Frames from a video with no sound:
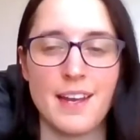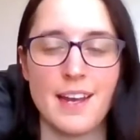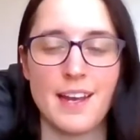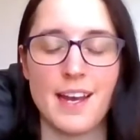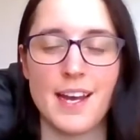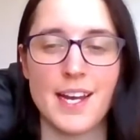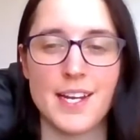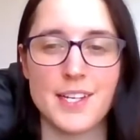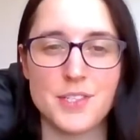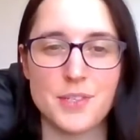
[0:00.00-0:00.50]

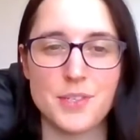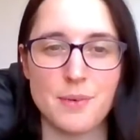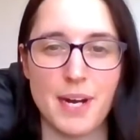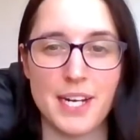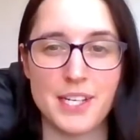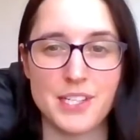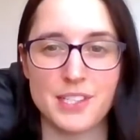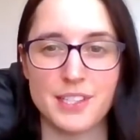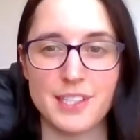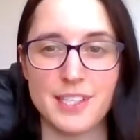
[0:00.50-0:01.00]
uh, to
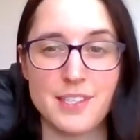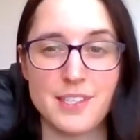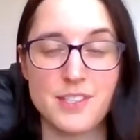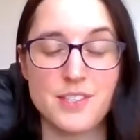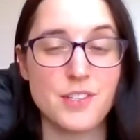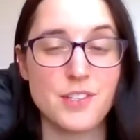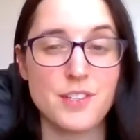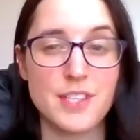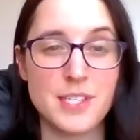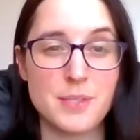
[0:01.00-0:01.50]
actually
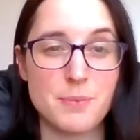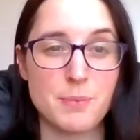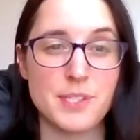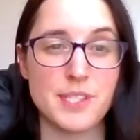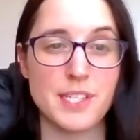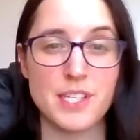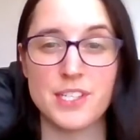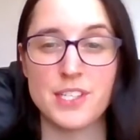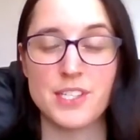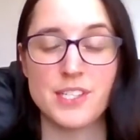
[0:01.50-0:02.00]
do these
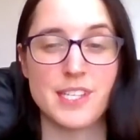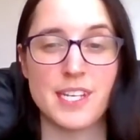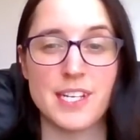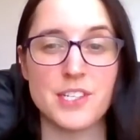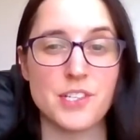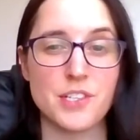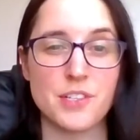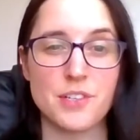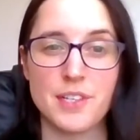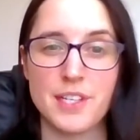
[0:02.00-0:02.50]
procedures they
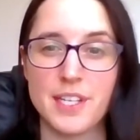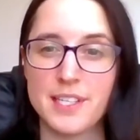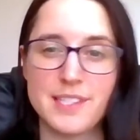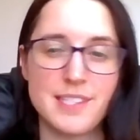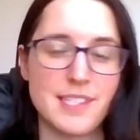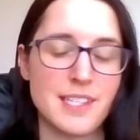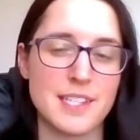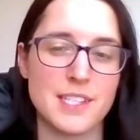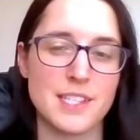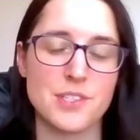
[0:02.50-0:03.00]
do, and I
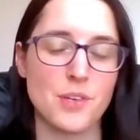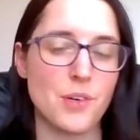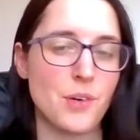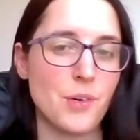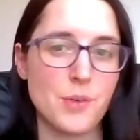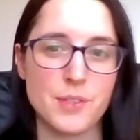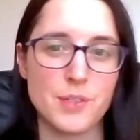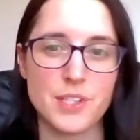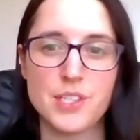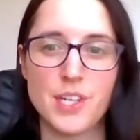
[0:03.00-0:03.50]
see this
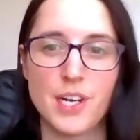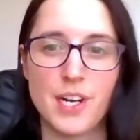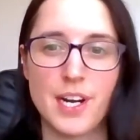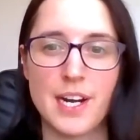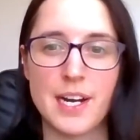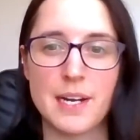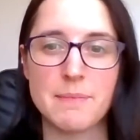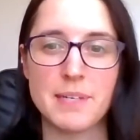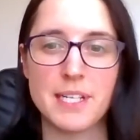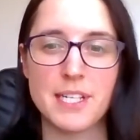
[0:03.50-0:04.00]
all the
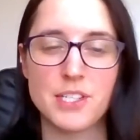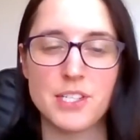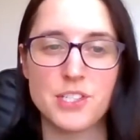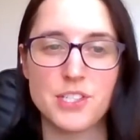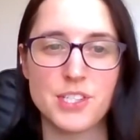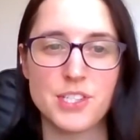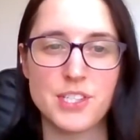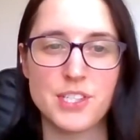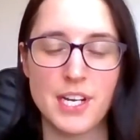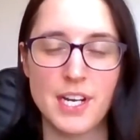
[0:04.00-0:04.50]
time, and it's
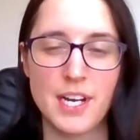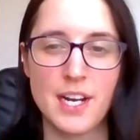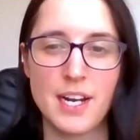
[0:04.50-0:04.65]
just